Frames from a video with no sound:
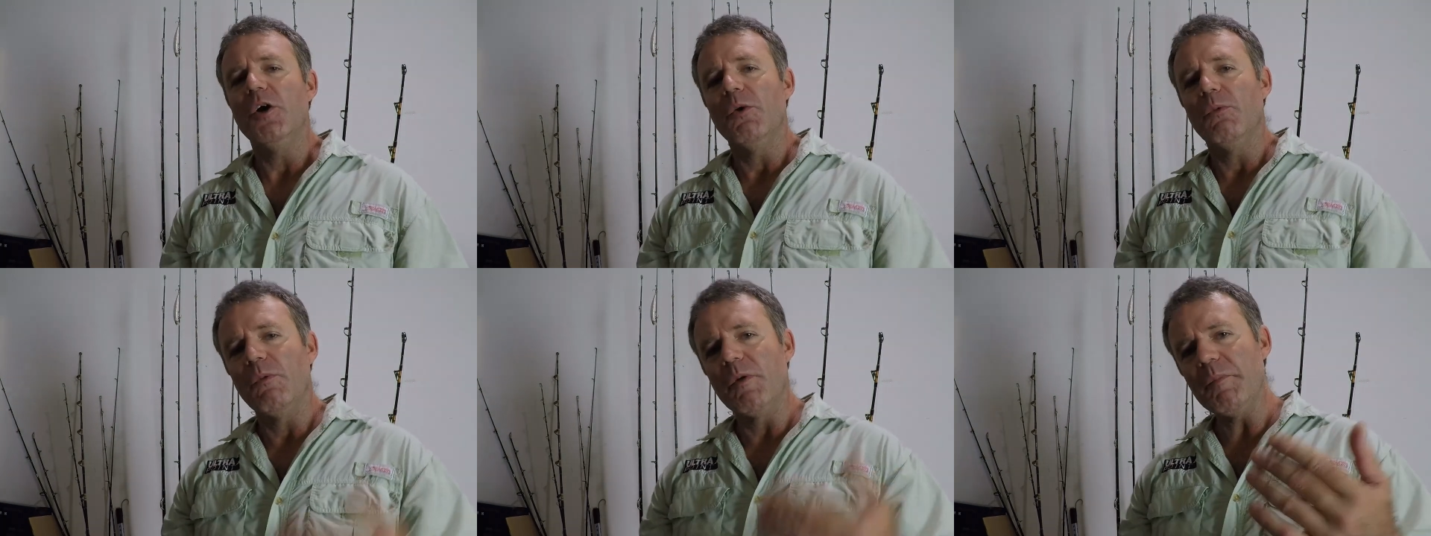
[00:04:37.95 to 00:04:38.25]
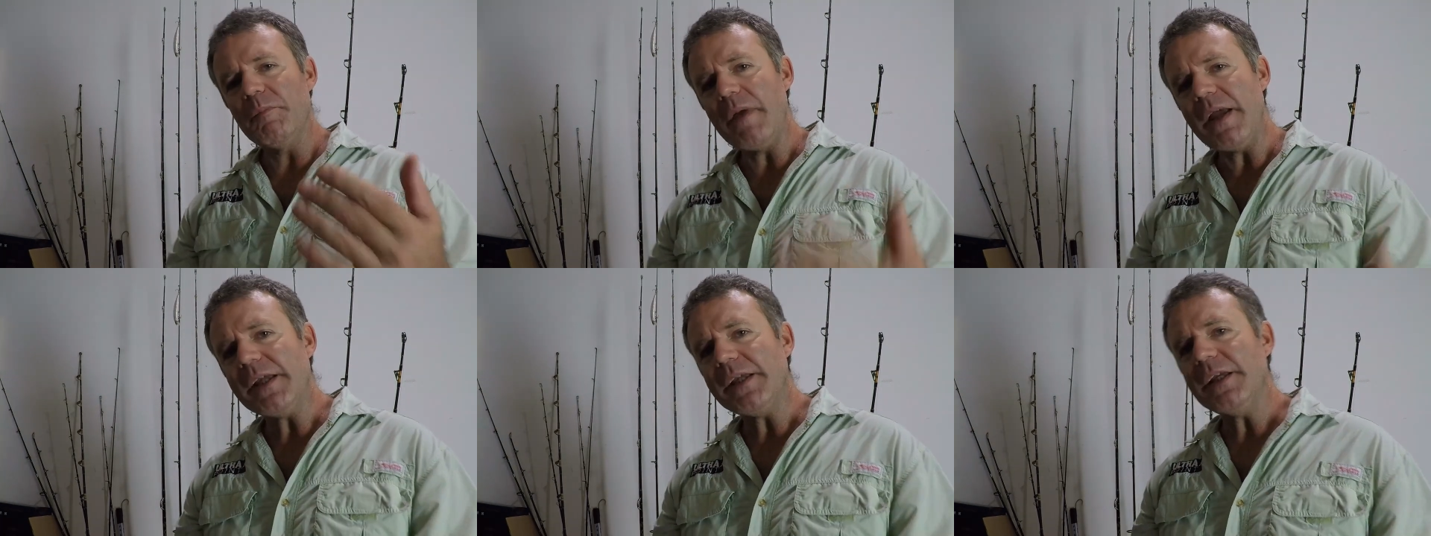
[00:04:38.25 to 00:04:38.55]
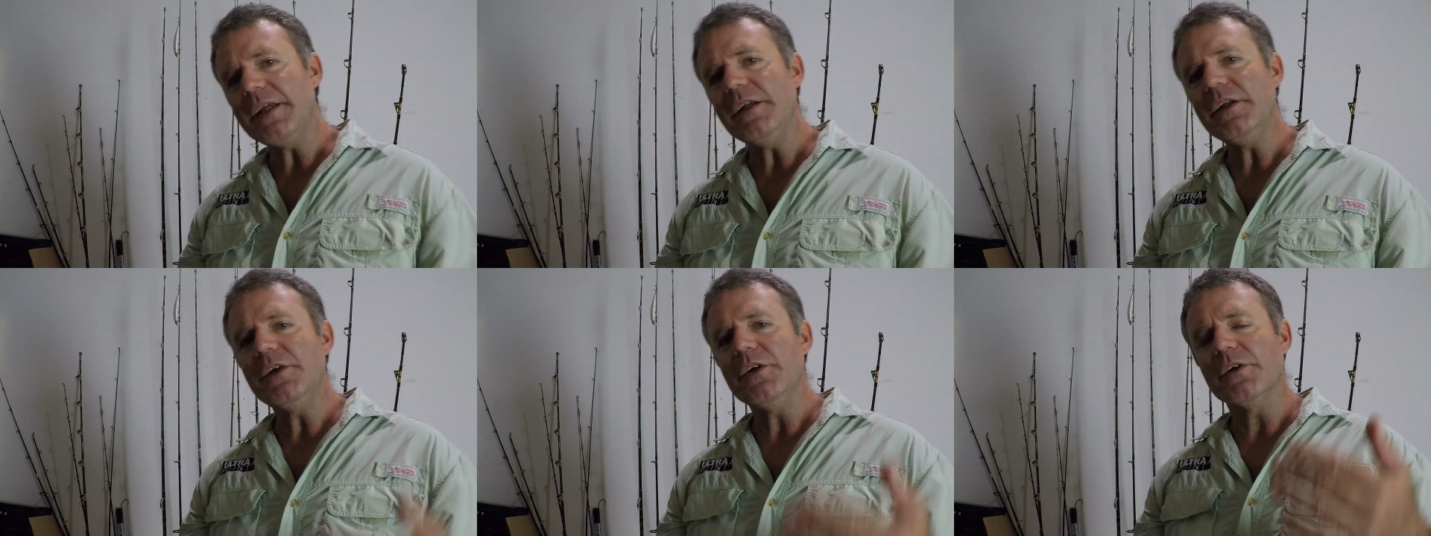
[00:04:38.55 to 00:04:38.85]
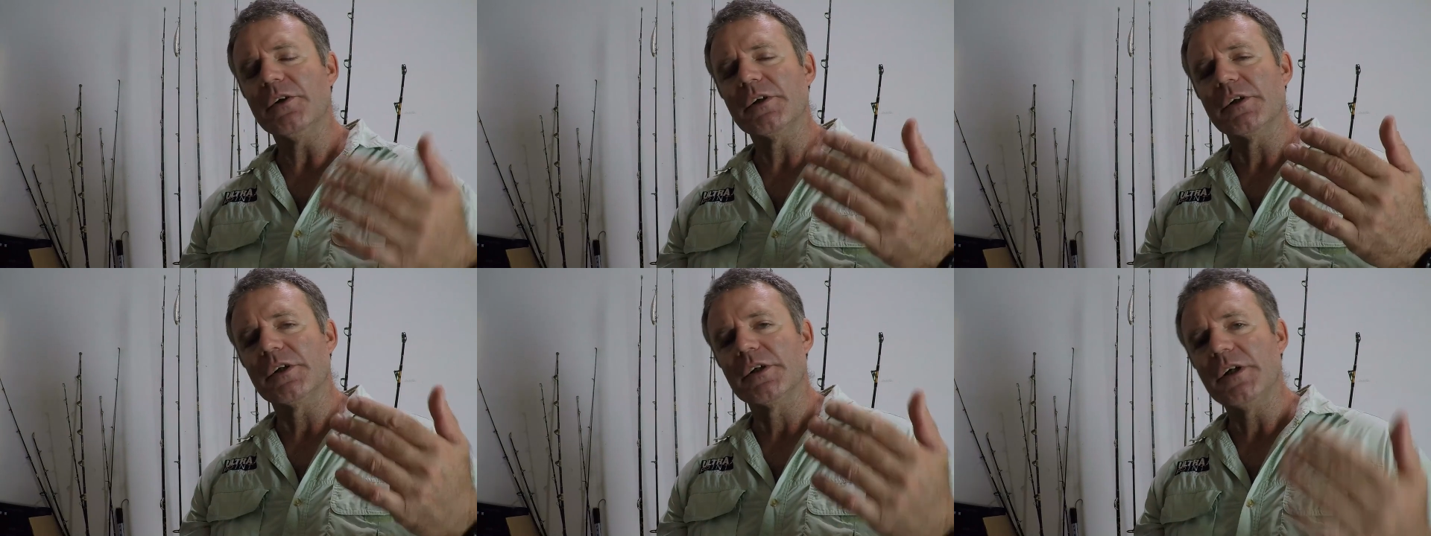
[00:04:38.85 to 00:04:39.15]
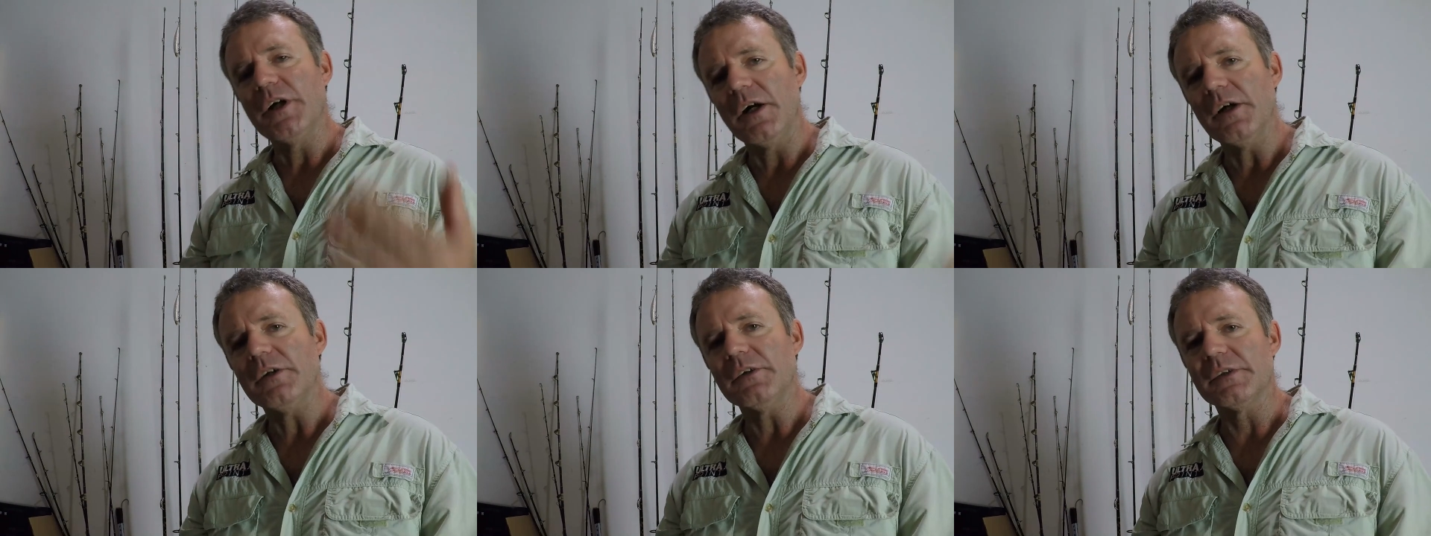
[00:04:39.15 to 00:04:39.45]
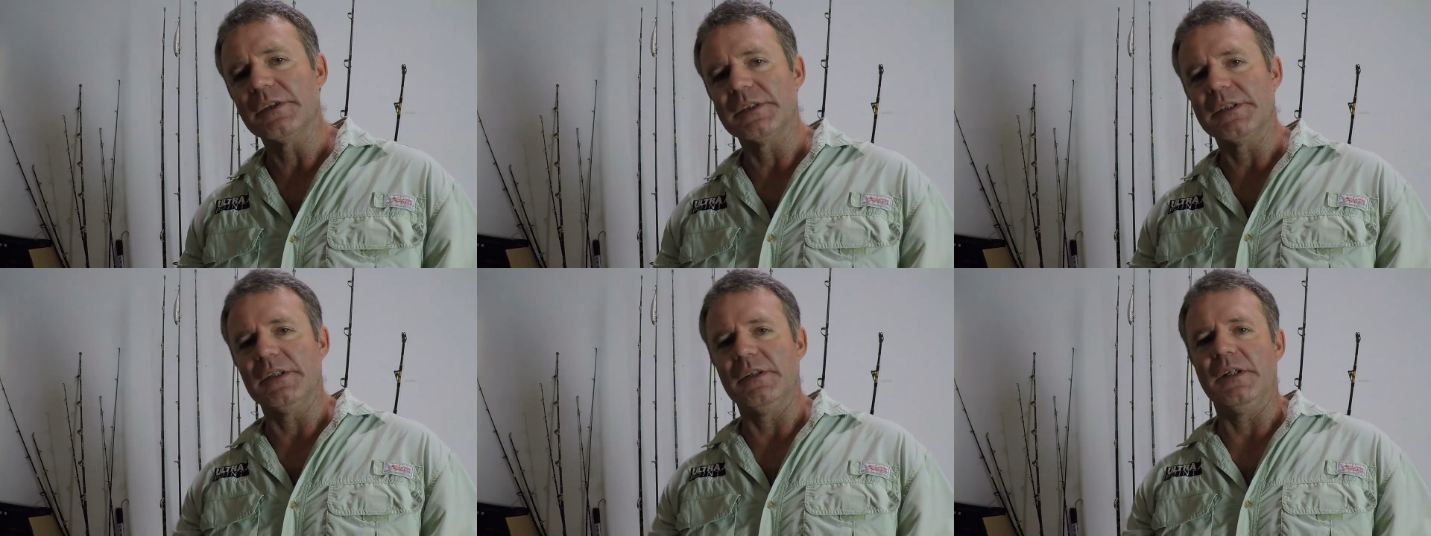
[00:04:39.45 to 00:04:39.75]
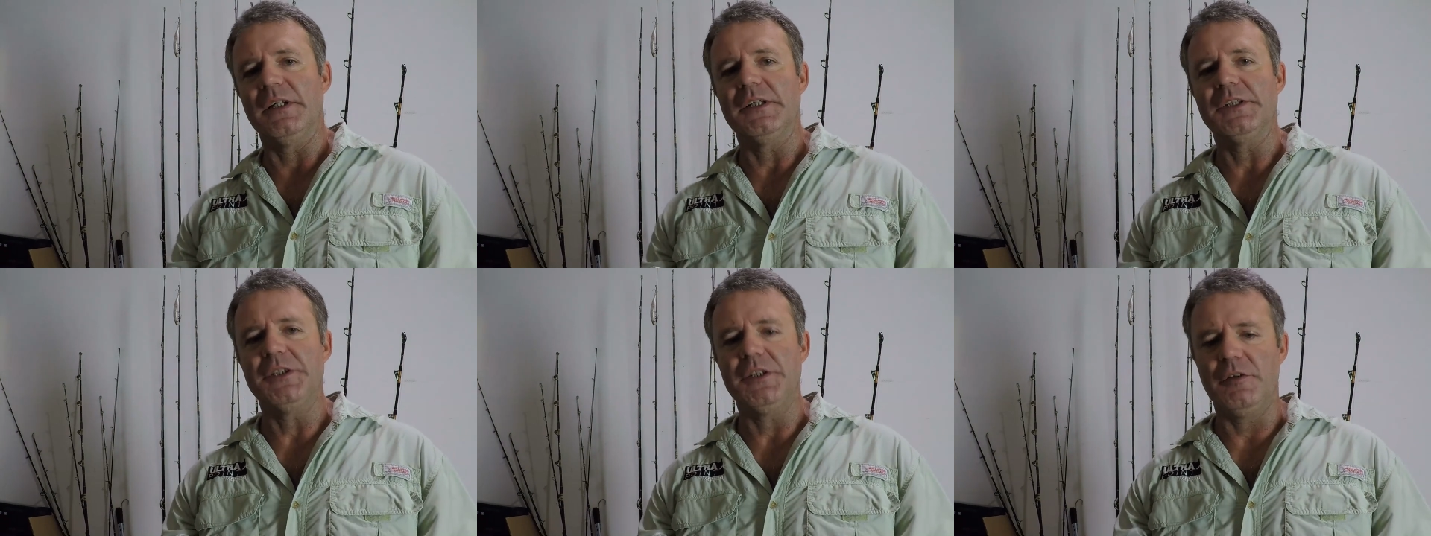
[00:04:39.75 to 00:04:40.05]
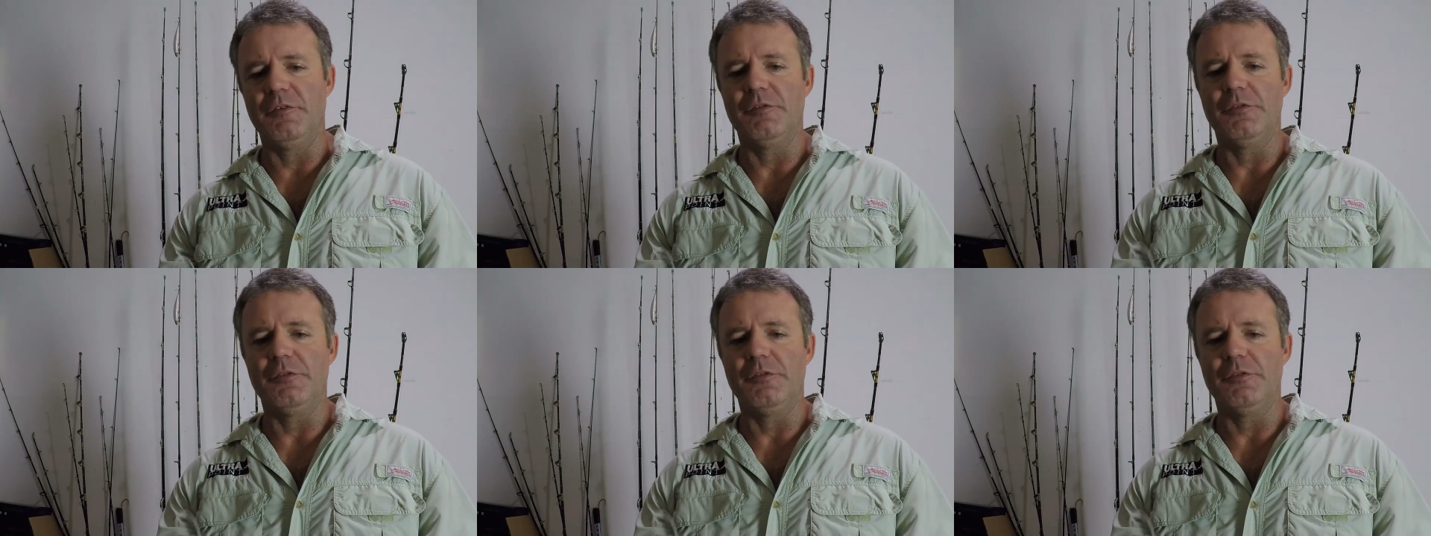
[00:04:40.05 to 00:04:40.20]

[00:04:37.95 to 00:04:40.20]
When making your color selection